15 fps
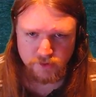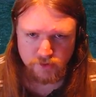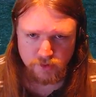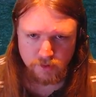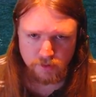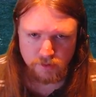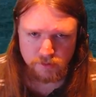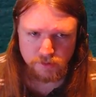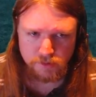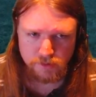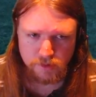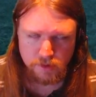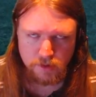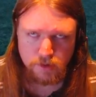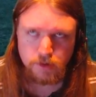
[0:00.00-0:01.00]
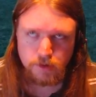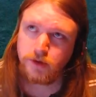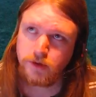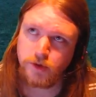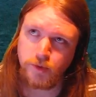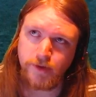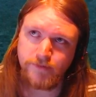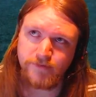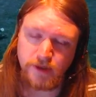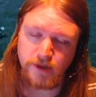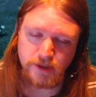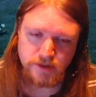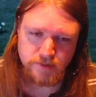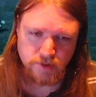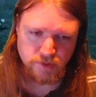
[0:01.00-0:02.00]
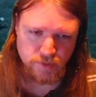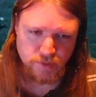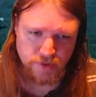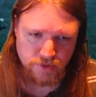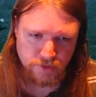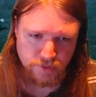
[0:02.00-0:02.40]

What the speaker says: troll. Do we have fire spells? We do.